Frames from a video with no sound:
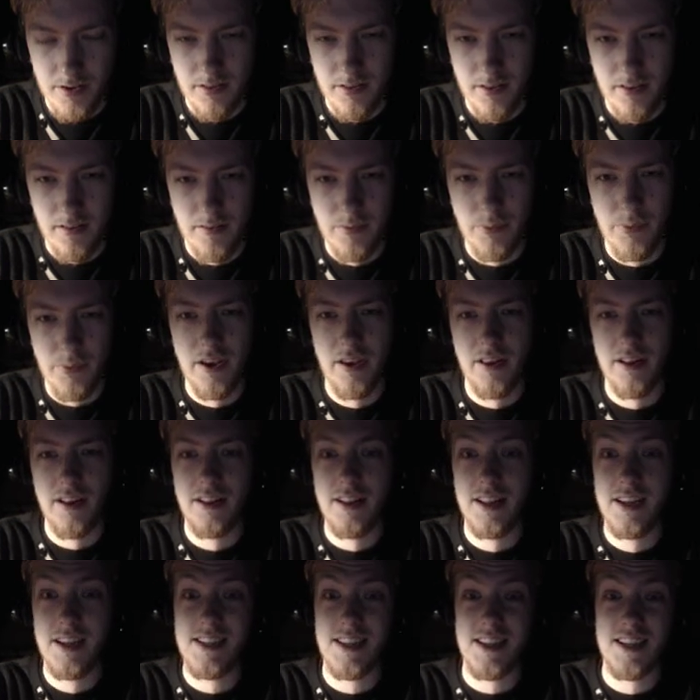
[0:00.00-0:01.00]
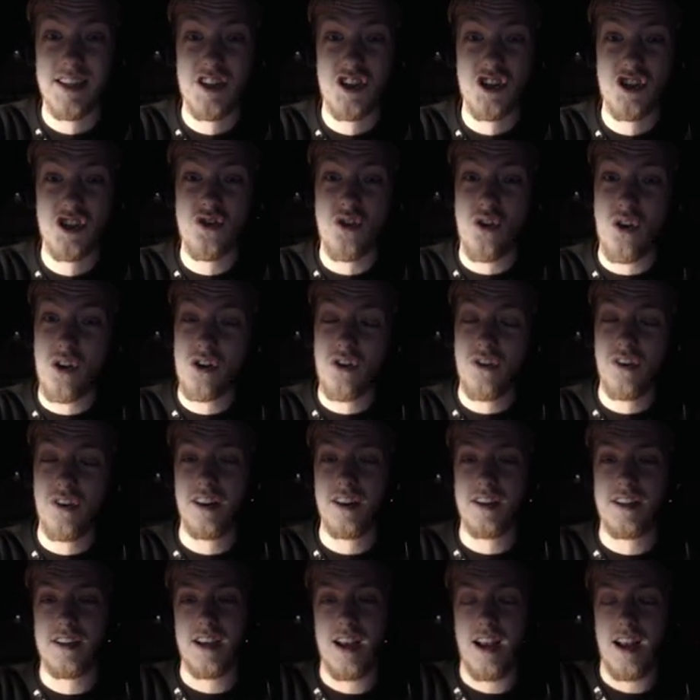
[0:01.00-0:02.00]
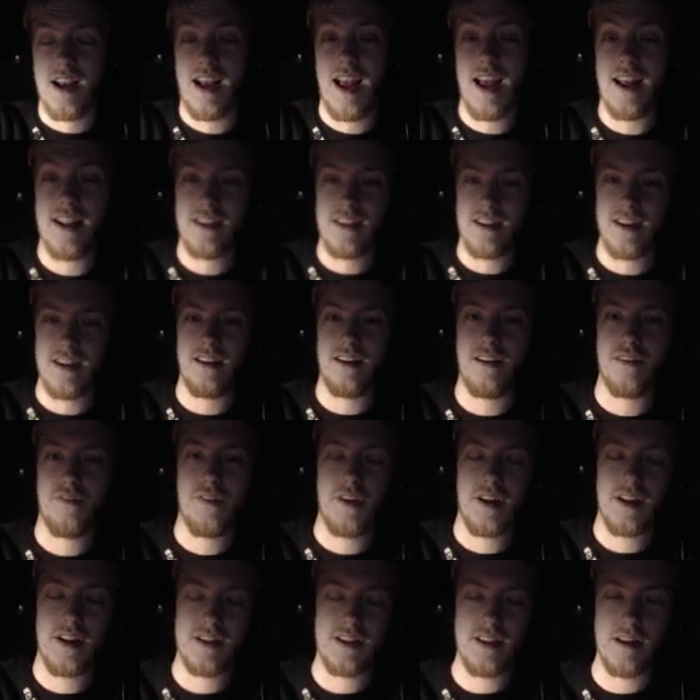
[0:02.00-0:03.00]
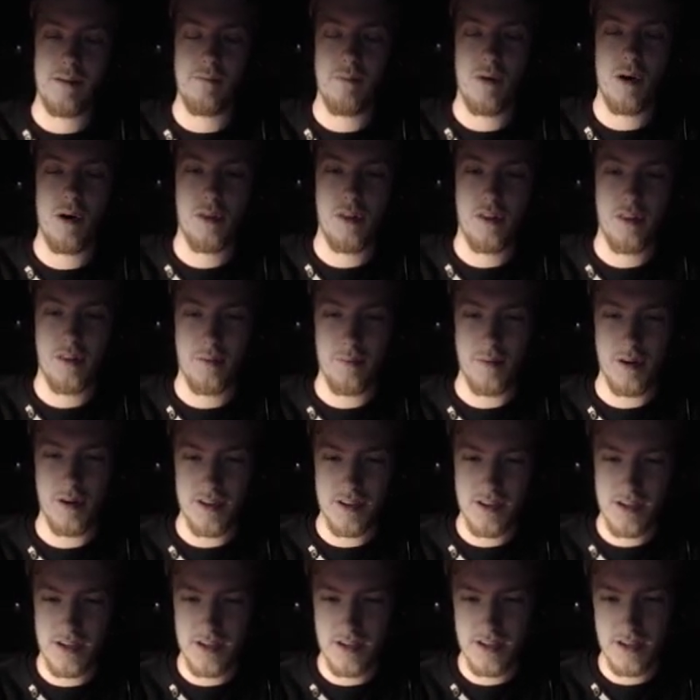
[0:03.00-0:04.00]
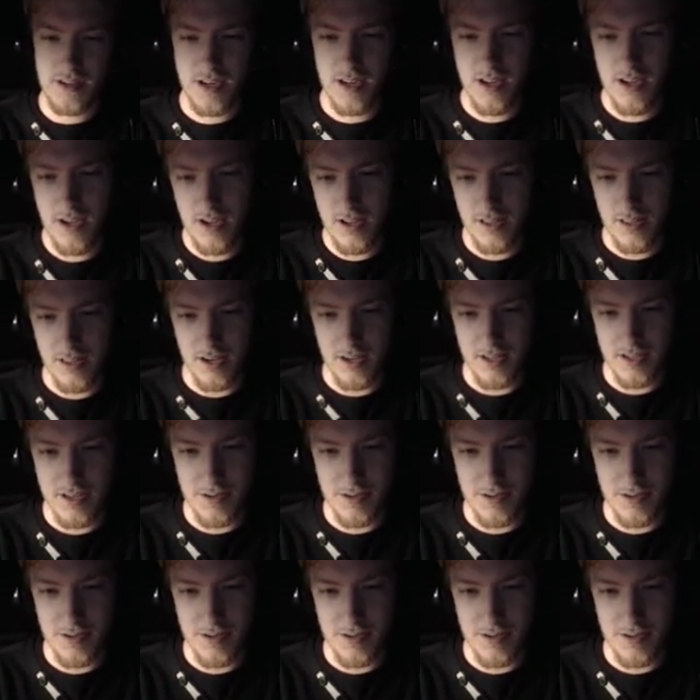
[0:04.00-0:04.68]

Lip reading: This way it at least is stronger in attack and in defense than both other monsters, than